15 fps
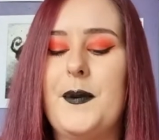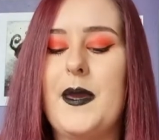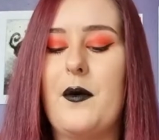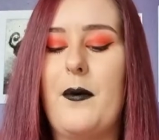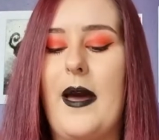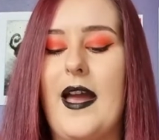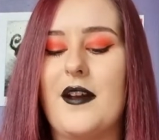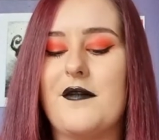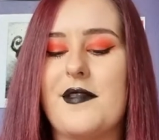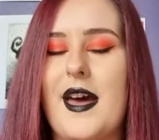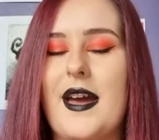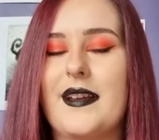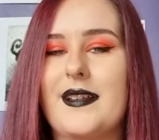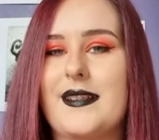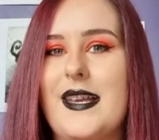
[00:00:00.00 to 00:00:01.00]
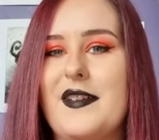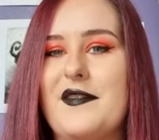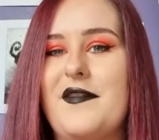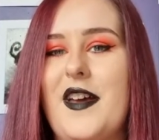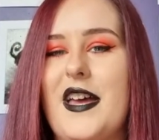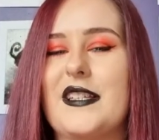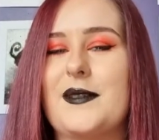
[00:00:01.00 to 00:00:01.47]
be aware of that, because at
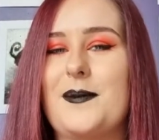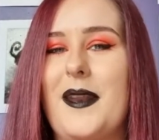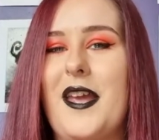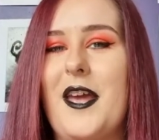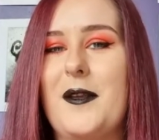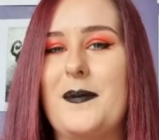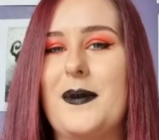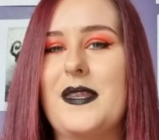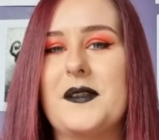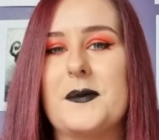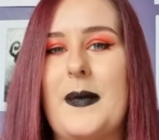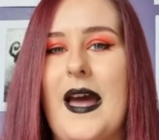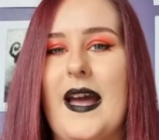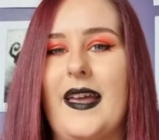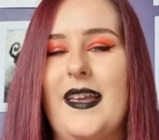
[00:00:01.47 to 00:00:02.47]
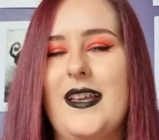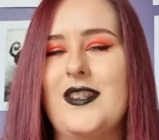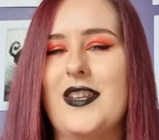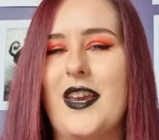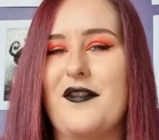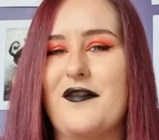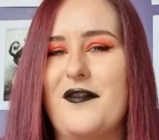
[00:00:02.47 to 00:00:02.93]
first when I opened this
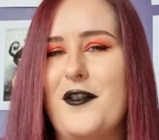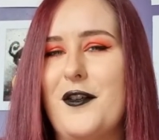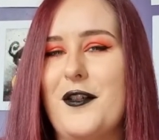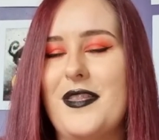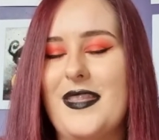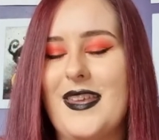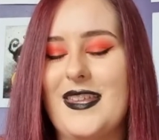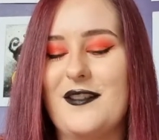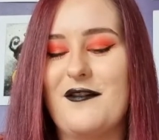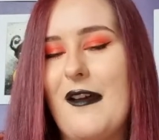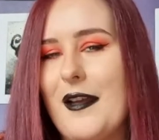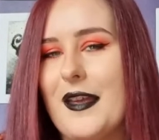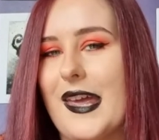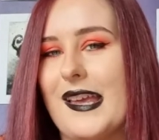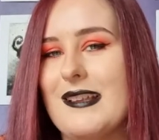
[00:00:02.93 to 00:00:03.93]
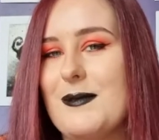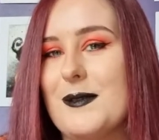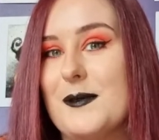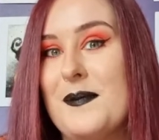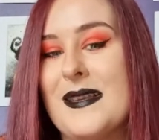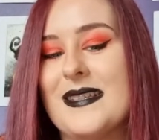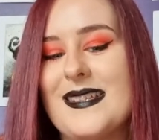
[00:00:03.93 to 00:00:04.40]
package I thought that the phone case was
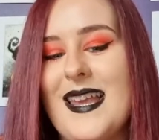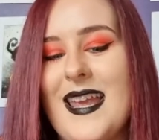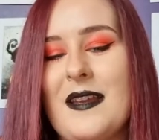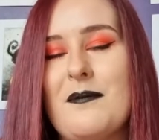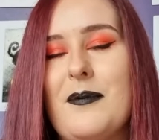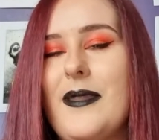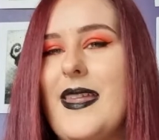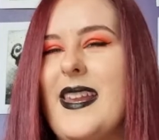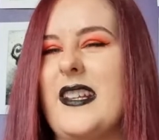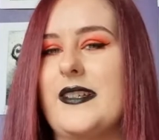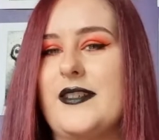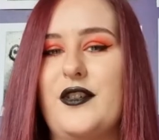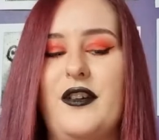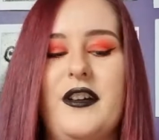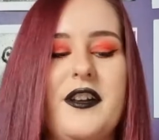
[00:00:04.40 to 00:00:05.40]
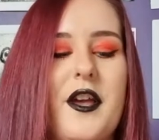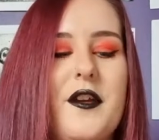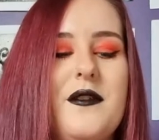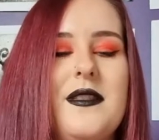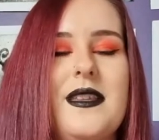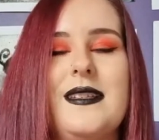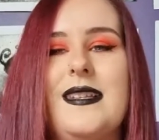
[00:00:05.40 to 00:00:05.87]
missing, but then I saw a
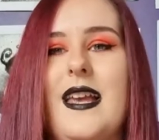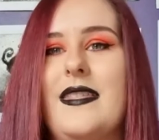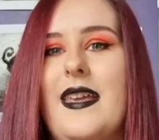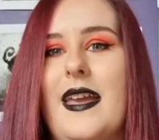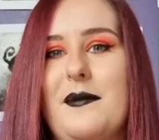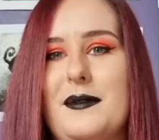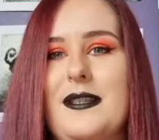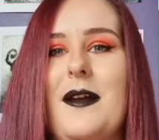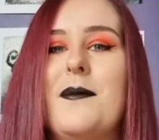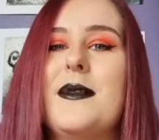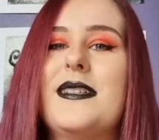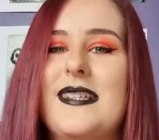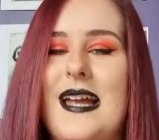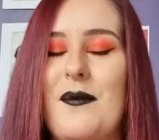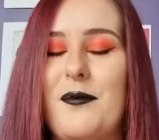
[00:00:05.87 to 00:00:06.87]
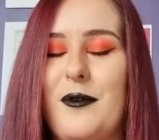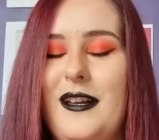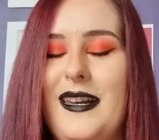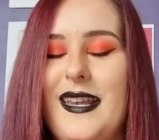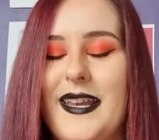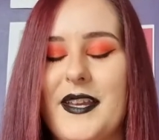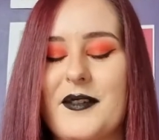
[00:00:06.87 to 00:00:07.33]
note that said that it was coming
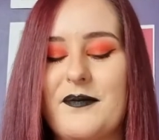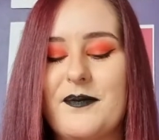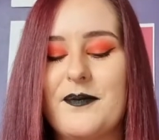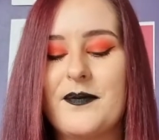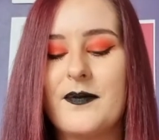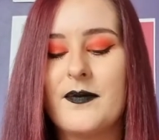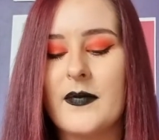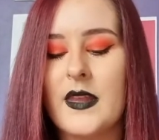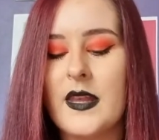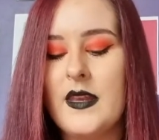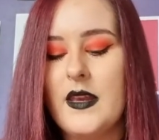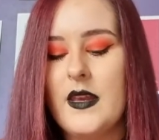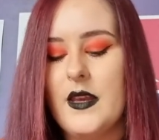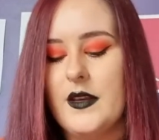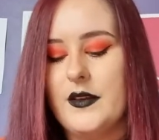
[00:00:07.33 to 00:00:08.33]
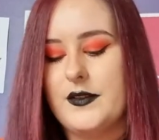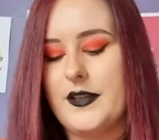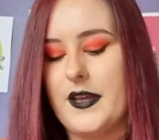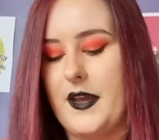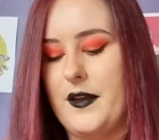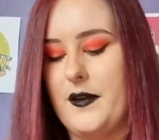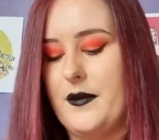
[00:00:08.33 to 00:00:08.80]
separately.
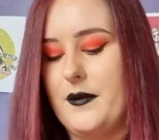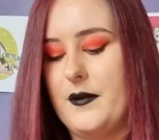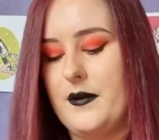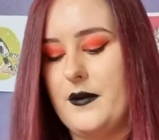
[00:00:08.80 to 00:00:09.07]
So